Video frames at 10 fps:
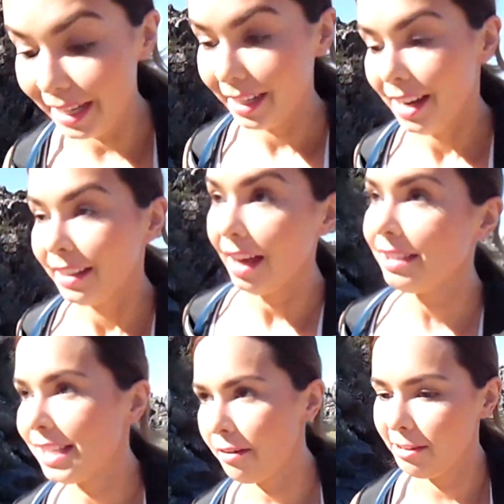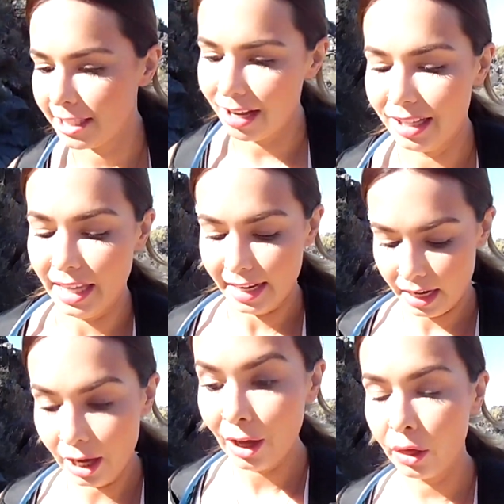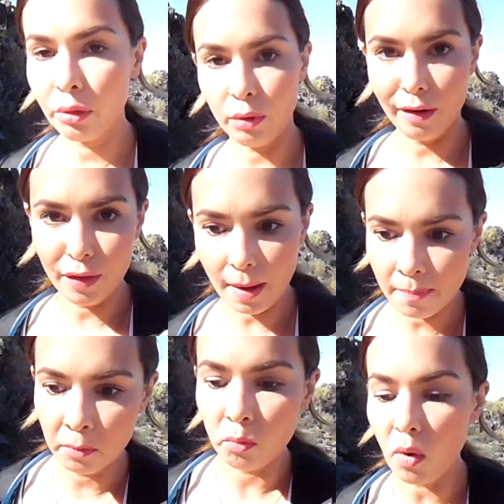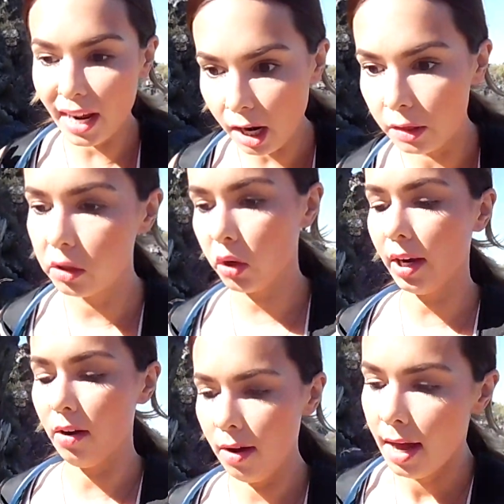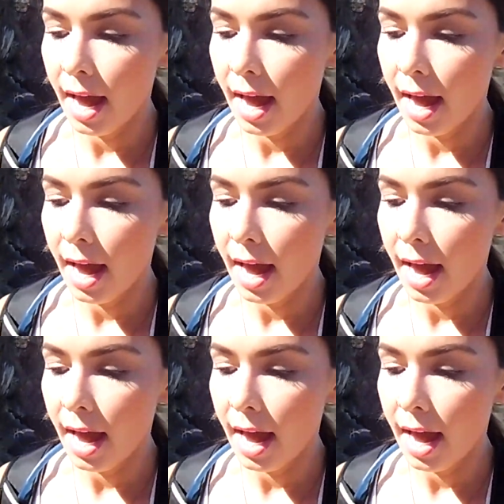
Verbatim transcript: But last time we saw like three of them right on the trail,